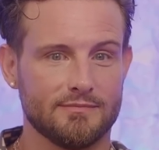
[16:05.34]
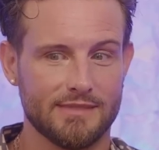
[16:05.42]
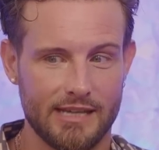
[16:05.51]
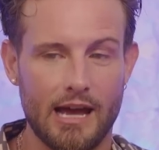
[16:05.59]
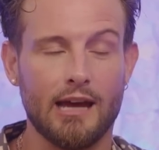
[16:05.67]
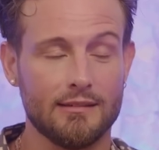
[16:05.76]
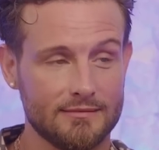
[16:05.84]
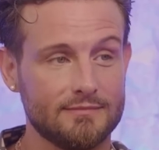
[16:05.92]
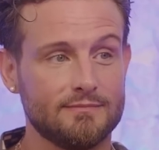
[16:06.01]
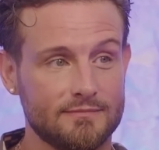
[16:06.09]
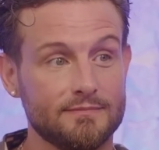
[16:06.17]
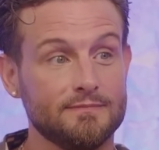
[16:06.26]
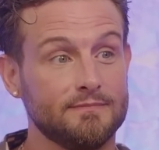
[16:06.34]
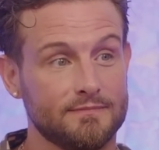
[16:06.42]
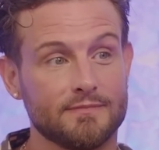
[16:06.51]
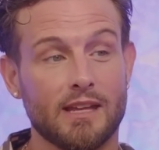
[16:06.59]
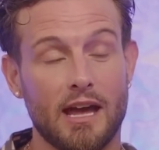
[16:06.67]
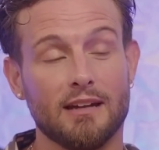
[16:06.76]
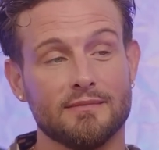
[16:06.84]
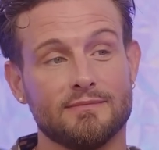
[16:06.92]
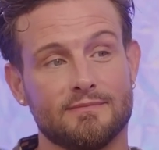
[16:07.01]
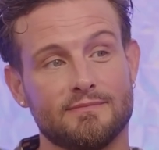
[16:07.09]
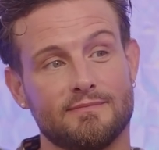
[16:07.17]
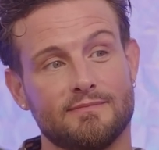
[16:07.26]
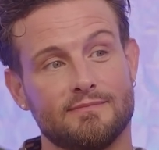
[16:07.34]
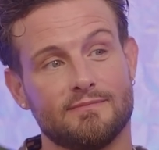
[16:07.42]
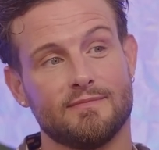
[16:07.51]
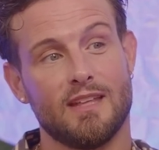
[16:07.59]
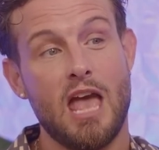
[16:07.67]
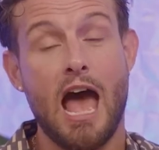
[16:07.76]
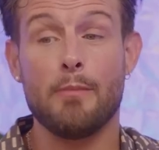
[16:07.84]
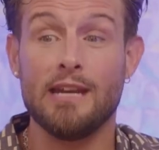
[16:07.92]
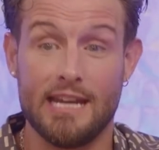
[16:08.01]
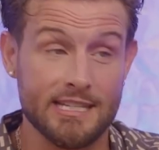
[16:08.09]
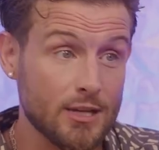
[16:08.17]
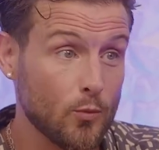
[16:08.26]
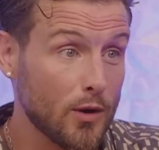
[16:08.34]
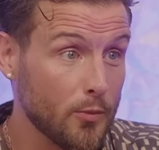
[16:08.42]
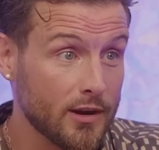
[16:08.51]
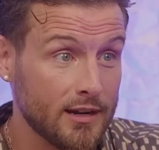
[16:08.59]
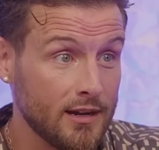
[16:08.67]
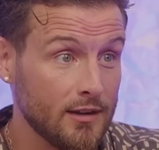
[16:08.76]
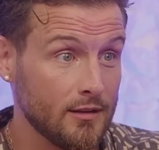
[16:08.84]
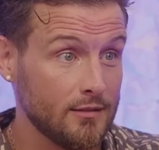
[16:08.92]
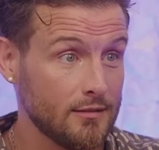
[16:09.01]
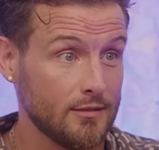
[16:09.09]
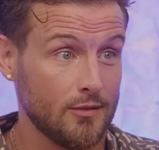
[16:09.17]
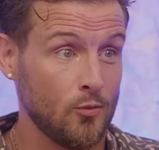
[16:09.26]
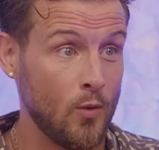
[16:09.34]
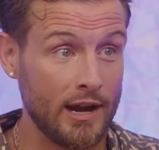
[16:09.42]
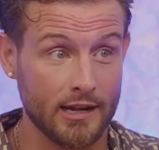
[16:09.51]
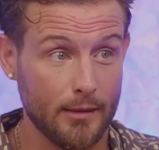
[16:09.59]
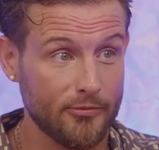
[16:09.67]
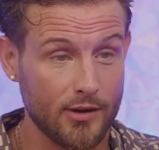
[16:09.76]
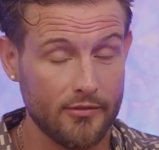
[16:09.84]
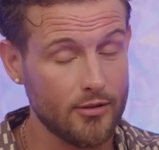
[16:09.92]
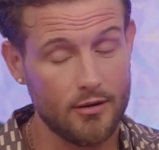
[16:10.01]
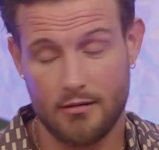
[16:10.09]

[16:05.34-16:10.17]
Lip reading: Yeah. Yeah. I mean, is it where we're going to wind up forever?